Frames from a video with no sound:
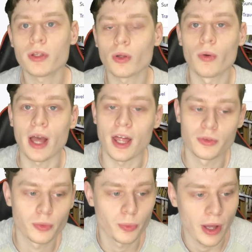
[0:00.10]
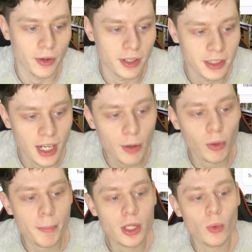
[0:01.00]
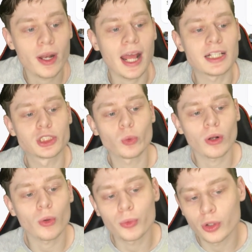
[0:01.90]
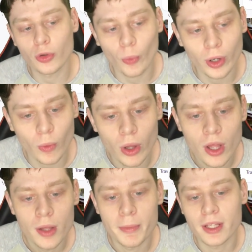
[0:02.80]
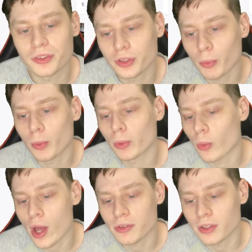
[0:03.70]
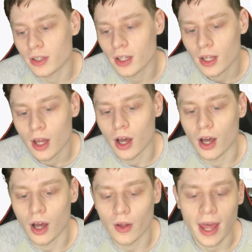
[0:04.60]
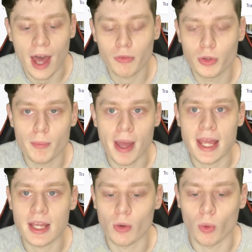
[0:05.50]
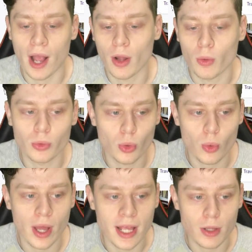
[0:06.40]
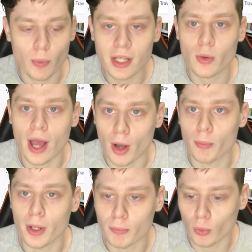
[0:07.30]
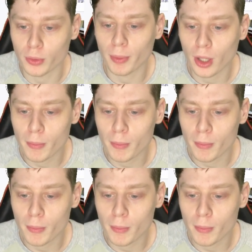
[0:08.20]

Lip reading: going on, guys? This is Back here. Today we're going to be doing a short little tutorial because someone requested on how to make or how to do a Resident Evil Outbreak multiplayer